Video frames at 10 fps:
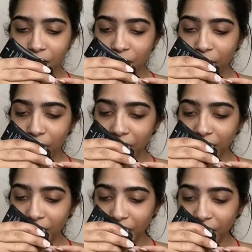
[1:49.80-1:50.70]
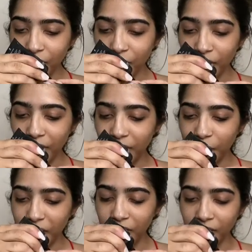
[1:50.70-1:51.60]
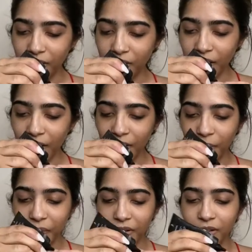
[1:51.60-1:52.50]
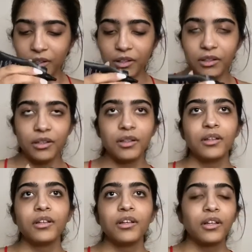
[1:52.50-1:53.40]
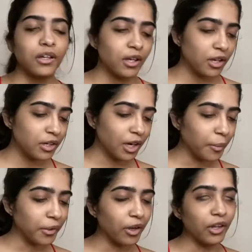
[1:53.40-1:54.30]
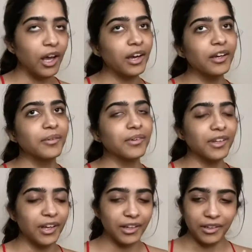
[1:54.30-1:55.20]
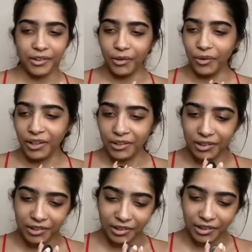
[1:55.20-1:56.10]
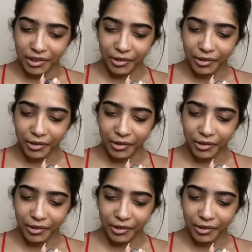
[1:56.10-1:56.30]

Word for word: But that's no worries because I've been shopping online like no other. So